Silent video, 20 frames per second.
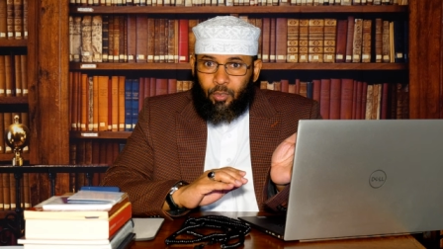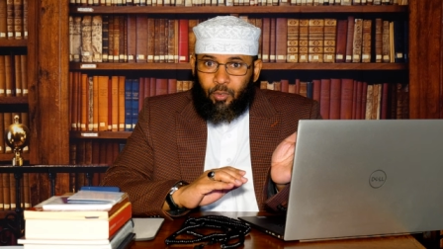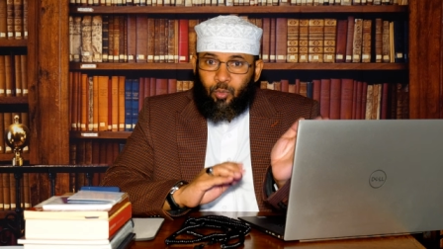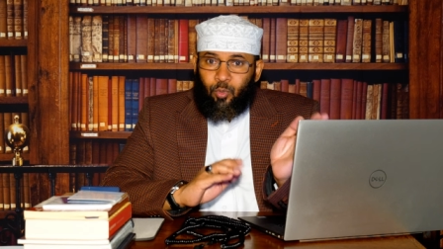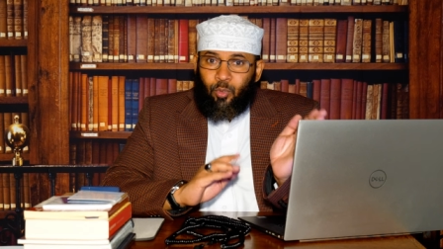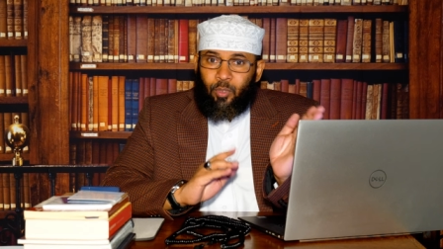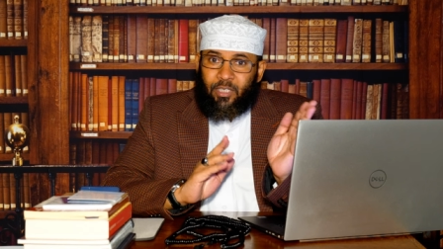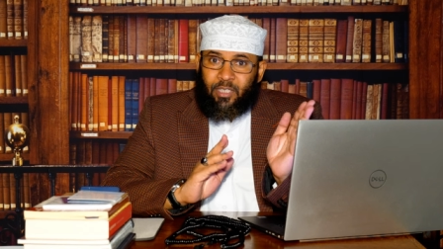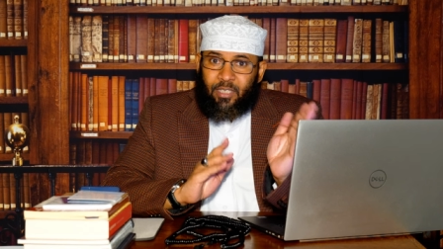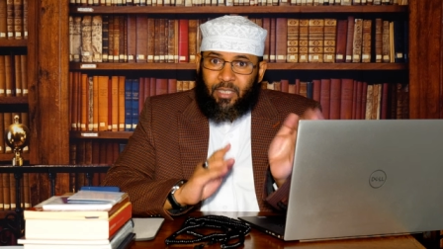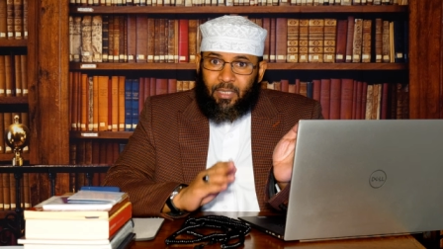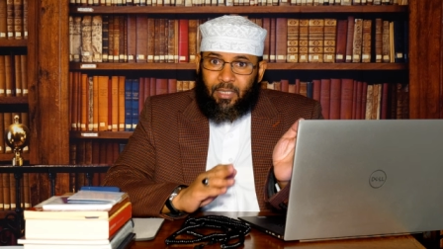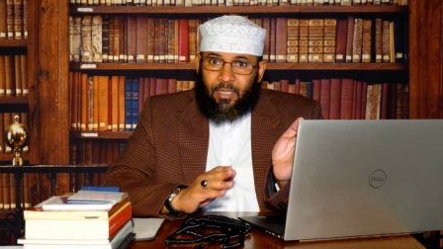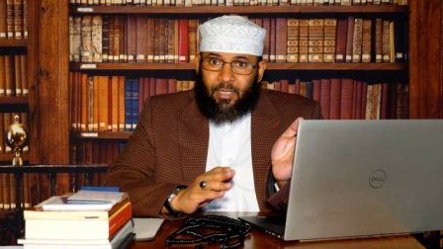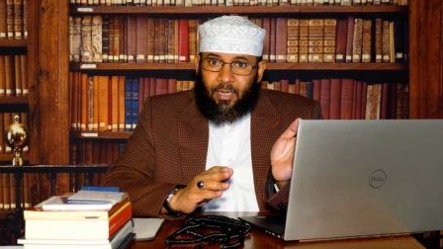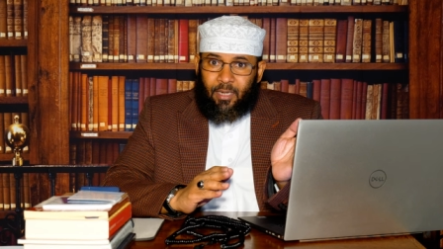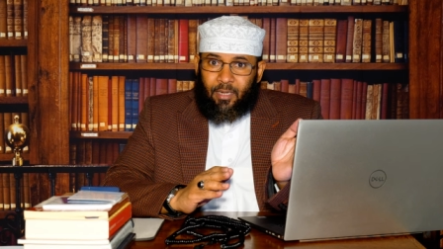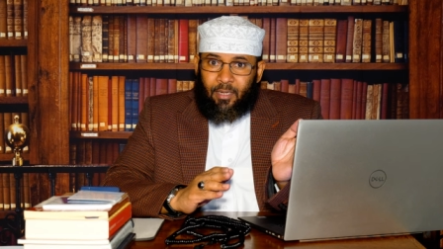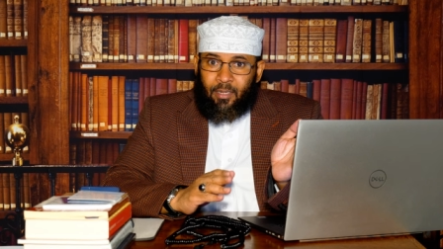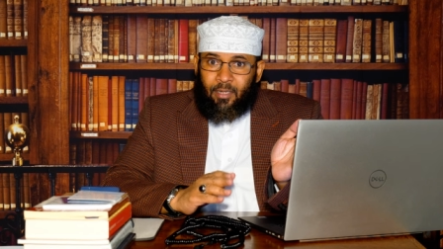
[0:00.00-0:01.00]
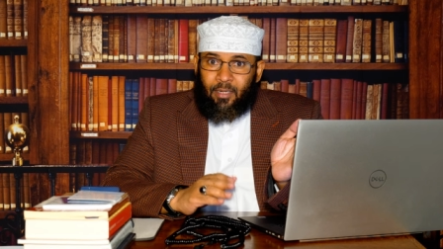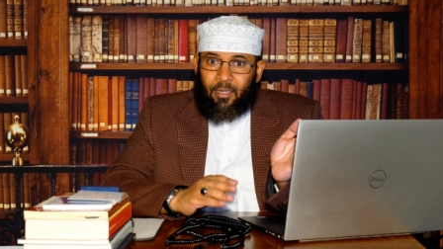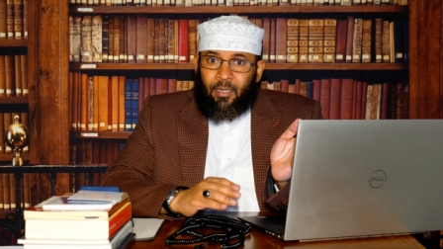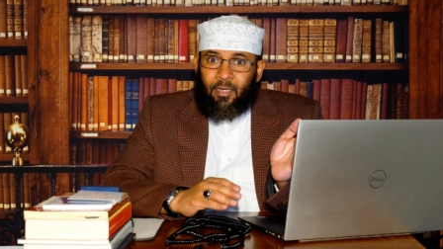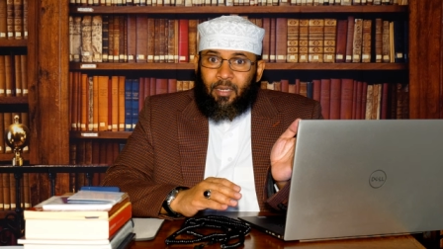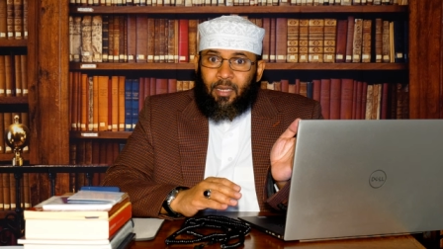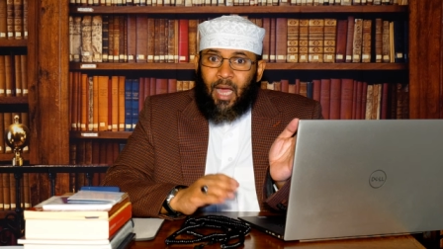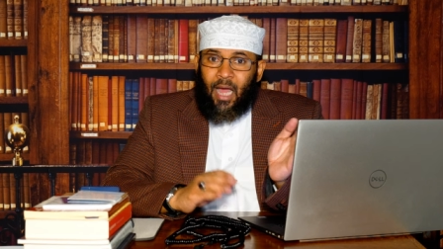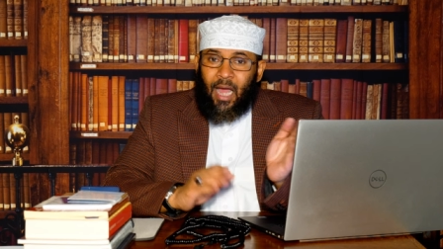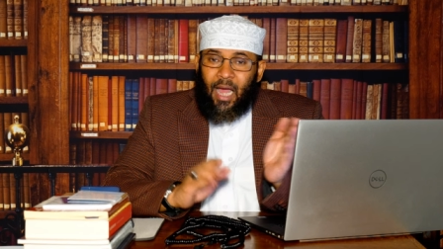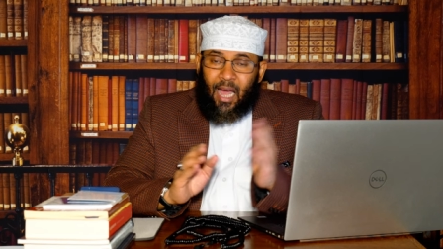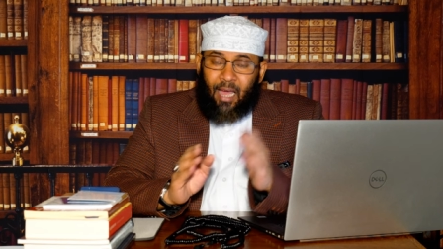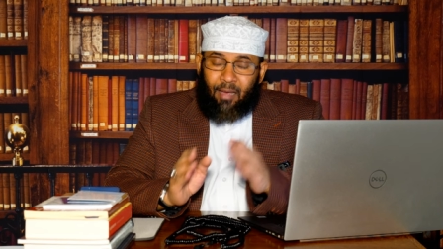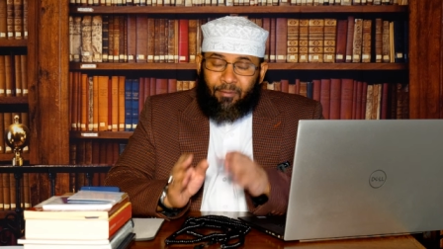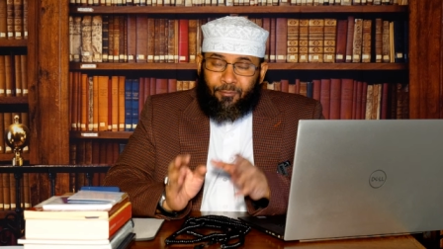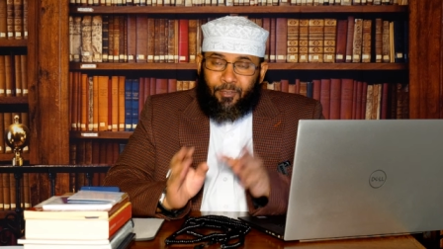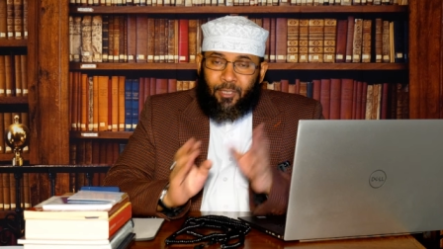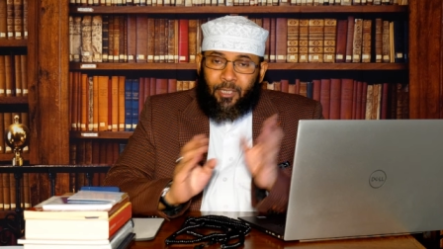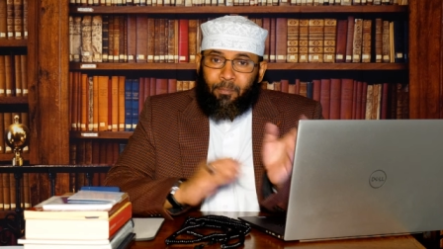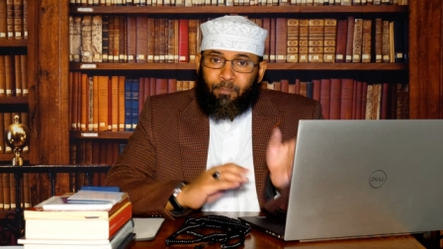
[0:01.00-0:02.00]
to a sister
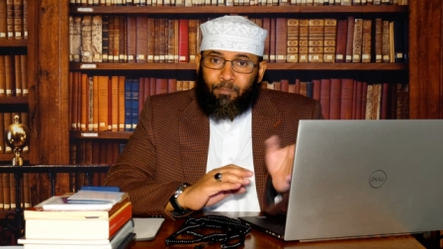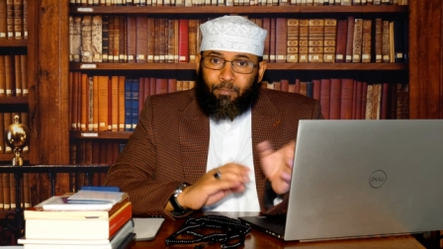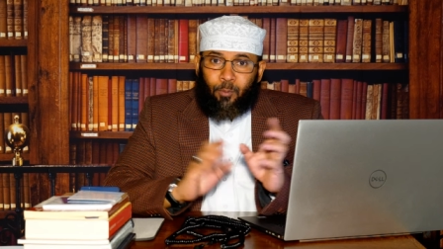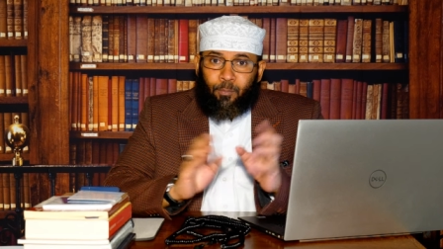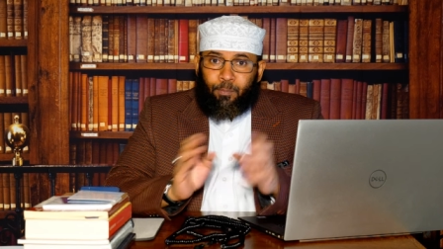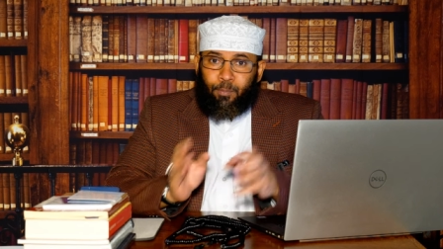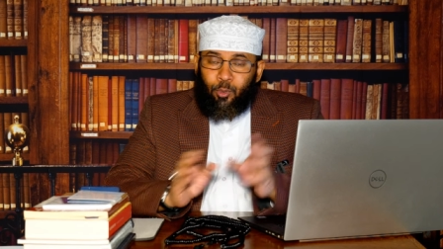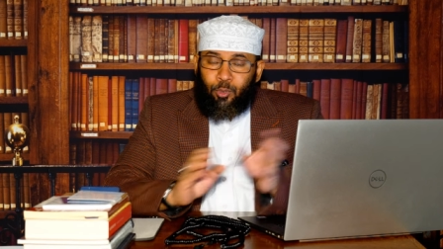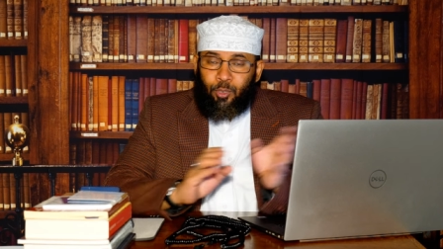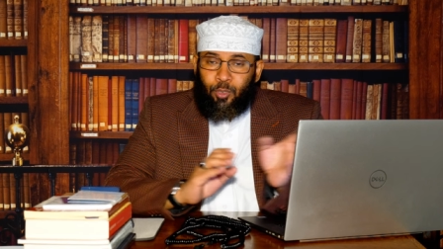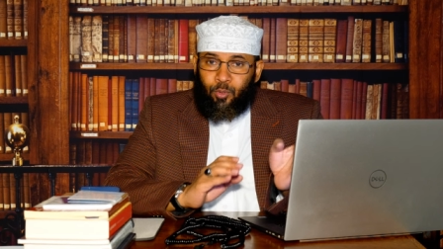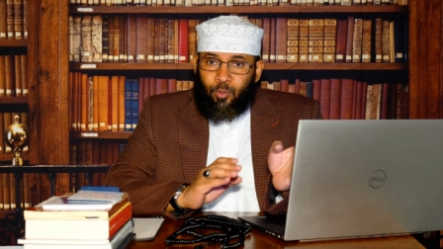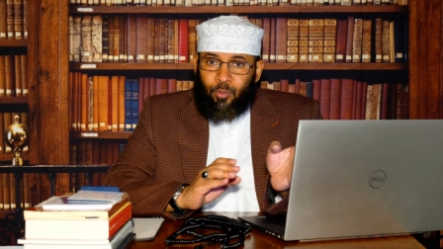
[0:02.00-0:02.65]
after him proposing